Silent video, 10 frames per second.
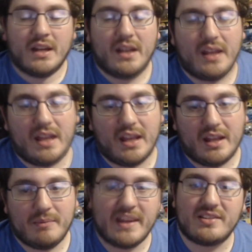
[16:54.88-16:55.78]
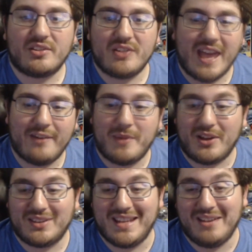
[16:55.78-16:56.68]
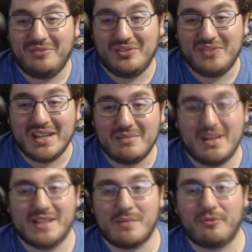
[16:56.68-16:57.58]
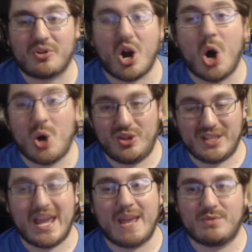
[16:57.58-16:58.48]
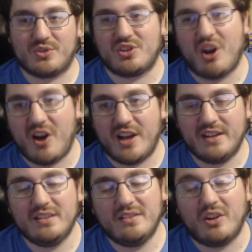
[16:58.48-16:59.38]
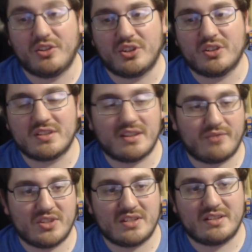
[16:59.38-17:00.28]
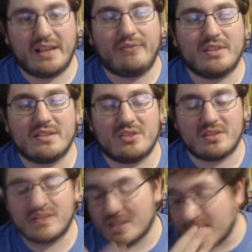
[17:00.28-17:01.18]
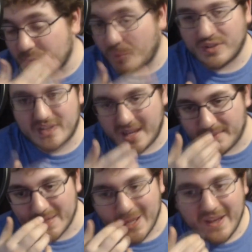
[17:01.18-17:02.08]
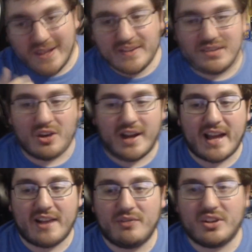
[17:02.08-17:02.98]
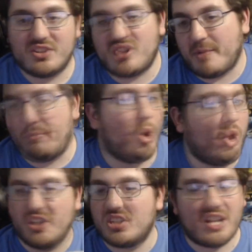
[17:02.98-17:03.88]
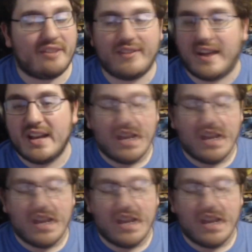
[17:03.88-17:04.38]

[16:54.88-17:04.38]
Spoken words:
And basically you have about 10-15 minutes before all the games are gone, all the good stuff, and just left is just these sports games. So I got over there and started pulling stuff out.